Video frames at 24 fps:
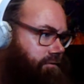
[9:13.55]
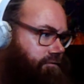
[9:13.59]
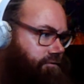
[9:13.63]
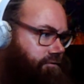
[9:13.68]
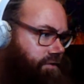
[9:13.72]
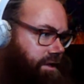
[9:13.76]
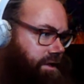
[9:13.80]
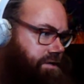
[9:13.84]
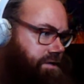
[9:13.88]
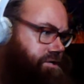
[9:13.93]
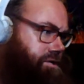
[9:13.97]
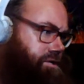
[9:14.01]

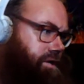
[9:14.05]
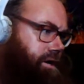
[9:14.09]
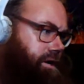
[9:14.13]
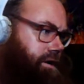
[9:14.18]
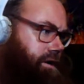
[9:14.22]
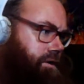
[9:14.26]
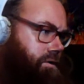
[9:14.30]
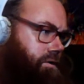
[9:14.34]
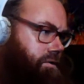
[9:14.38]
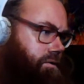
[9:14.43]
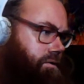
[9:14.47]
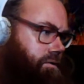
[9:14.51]

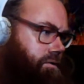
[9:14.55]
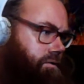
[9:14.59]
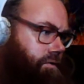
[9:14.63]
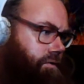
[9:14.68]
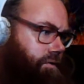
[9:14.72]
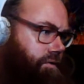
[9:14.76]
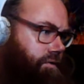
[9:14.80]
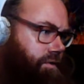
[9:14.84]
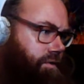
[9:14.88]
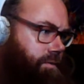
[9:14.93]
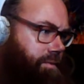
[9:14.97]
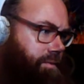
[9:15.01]
Fleshlight
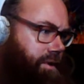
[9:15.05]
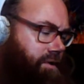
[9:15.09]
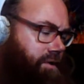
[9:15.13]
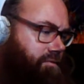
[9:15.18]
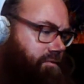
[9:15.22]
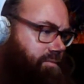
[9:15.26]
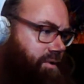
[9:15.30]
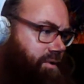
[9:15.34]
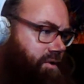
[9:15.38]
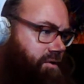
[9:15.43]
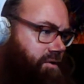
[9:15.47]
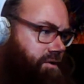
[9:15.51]
girls. The
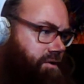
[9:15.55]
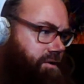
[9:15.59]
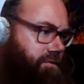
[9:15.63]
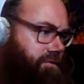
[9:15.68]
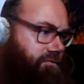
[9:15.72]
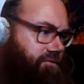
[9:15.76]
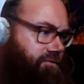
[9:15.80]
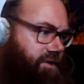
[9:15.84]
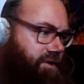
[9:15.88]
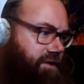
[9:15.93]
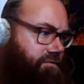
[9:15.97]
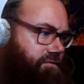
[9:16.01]
best part of your
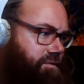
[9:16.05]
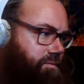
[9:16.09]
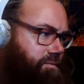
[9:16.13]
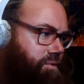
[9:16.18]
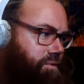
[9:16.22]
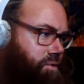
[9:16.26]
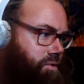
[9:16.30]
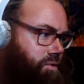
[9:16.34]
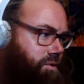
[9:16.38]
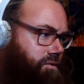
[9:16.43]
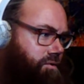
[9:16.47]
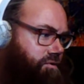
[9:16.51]
favorite
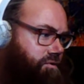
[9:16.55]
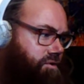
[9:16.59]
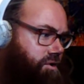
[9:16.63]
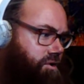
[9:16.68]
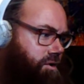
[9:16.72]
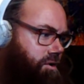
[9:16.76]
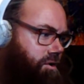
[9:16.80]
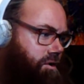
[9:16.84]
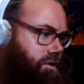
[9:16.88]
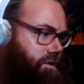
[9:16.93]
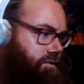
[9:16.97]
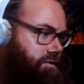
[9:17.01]
porn
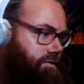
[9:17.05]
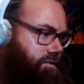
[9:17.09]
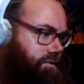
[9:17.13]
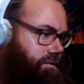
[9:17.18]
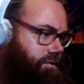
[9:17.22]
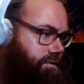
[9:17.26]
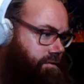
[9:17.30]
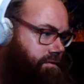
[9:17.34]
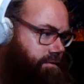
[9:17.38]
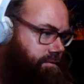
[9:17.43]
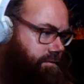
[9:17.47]
stars.